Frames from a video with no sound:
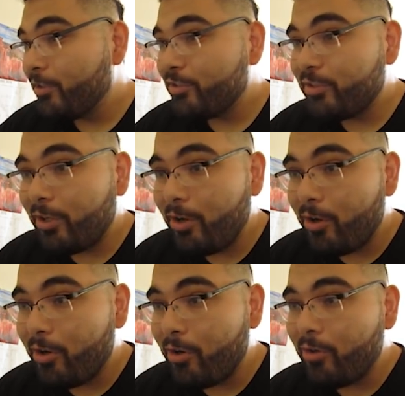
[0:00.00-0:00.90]

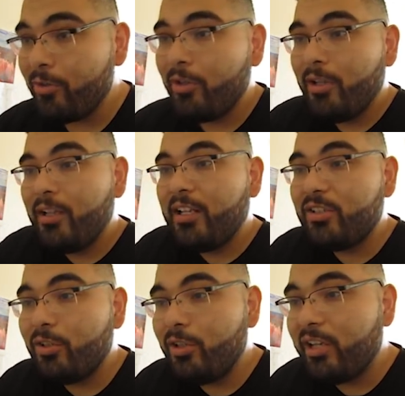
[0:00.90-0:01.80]
So let's
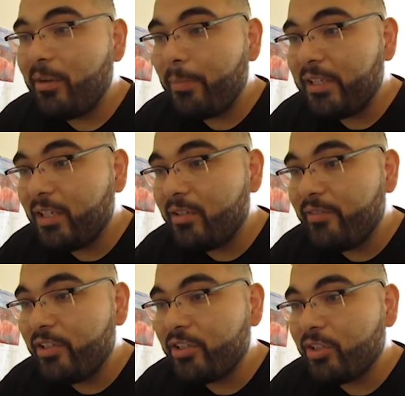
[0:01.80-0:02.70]
go look up another
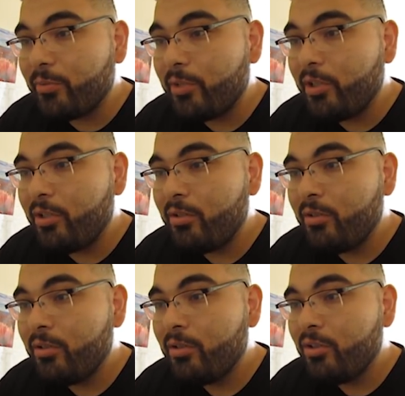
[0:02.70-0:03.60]
version,
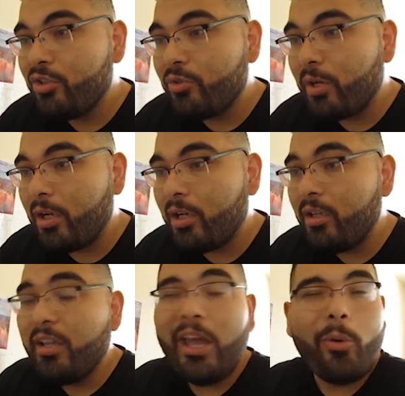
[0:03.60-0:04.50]
CorelDRAW.
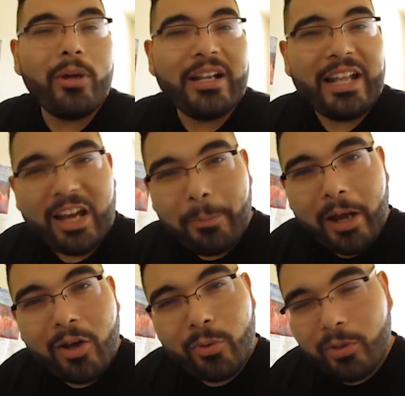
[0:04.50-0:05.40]
And what I like
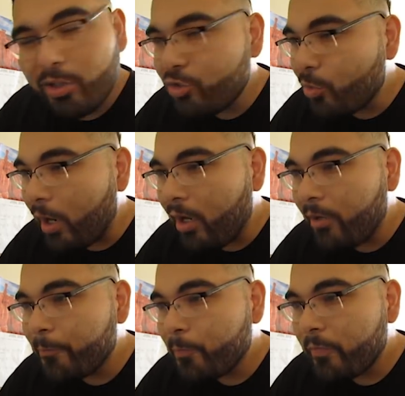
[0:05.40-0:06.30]
about CorelDRAW
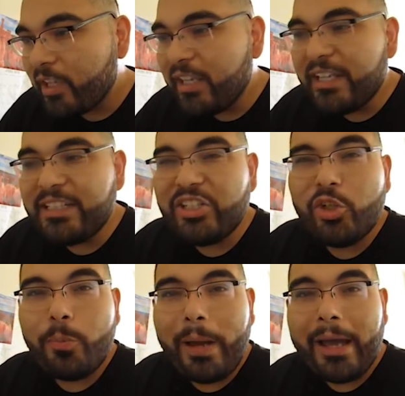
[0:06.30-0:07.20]
is that you
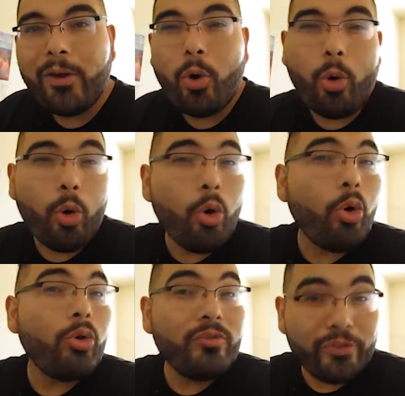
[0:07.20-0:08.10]
could buy
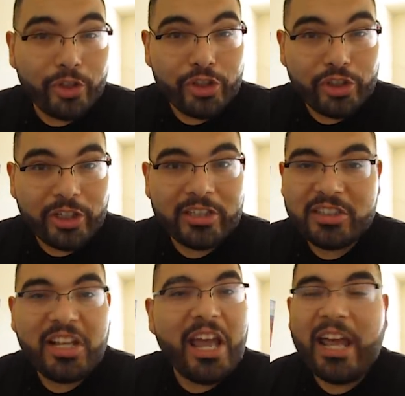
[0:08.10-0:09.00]
old versions,
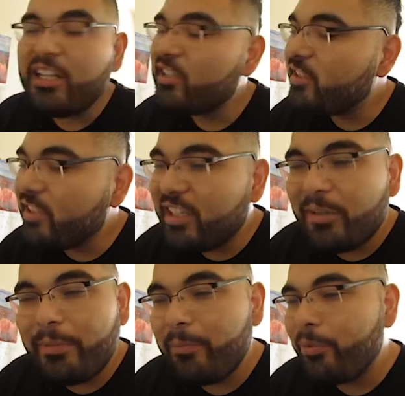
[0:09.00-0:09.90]
and it's still
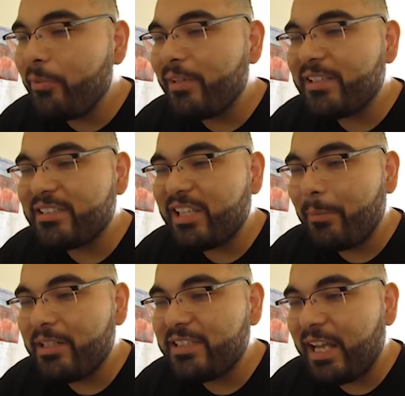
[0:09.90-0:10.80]
gonna be pretty much the
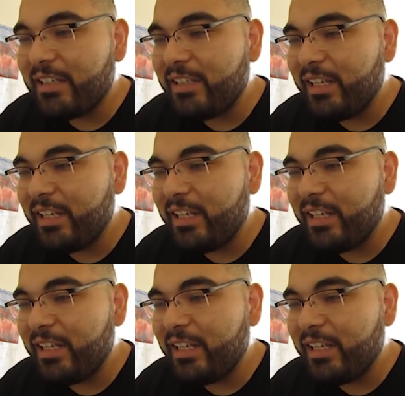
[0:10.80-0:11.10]
same exact